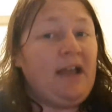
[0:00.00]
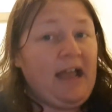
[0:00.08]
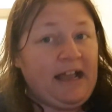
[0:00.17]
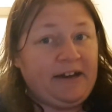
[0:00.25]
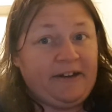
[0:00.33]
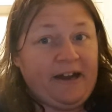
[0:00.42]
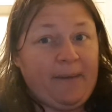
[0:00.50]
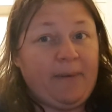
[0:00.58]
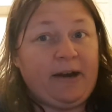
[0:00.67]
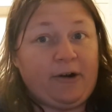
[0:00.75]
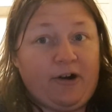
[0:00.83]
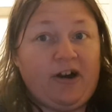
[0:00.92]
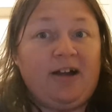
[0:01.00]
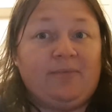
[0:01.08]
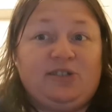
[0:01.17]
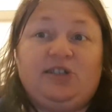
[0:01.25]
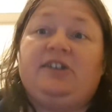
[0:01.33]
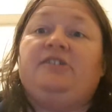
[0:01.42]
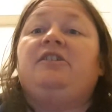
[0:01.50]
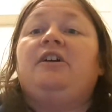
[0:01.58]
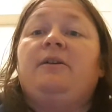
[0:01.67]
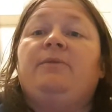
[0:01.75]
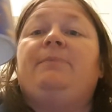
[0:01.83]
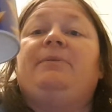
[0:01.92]
ended up at a crime scene,
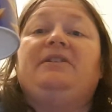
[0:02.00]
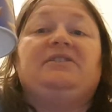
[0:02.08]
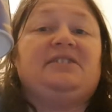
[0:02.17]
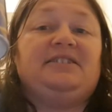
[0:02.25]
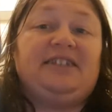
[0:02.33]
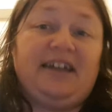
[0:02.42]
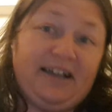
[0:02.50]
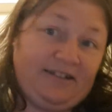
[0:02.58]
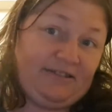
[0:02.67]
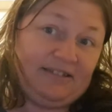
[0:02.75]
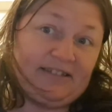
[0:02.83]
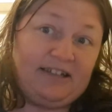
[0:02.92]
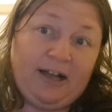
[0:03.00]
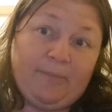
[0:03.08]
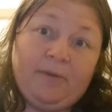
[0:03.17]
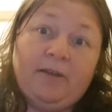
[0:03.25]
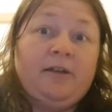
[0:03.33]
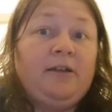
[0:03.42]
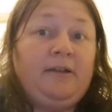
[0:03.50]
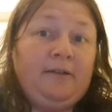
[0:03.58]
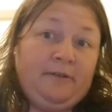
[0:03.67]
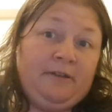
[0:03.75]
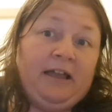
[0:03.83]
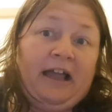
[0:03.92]
the police could take this cup,
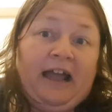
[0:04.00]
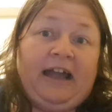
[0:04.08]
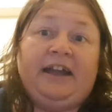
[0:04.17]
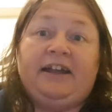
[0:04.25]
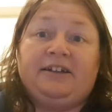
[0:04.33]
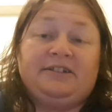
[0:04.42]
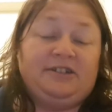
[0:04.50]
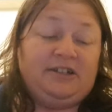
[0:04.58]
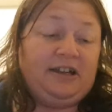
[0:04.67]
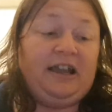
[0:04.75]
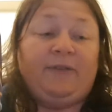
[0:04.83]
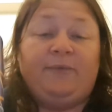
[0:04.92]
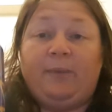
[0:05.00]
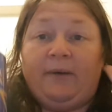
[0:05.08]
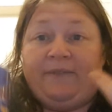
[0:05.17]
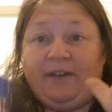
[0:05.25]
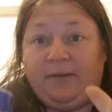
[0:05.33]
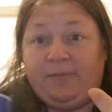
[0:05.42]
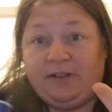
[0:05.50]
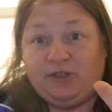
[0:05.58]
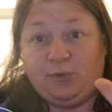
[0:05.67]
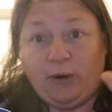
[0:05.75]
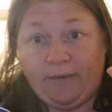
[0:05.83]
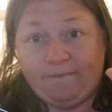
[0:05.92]
and if my
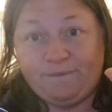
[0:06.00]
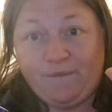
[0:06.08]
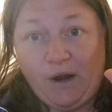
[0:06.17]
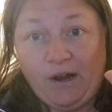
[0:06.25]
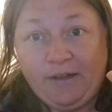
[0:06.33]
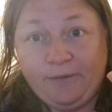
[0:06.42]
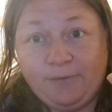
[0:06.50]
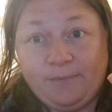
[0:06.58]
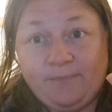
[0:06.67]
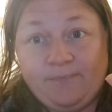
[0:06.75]
fingerprints were on file,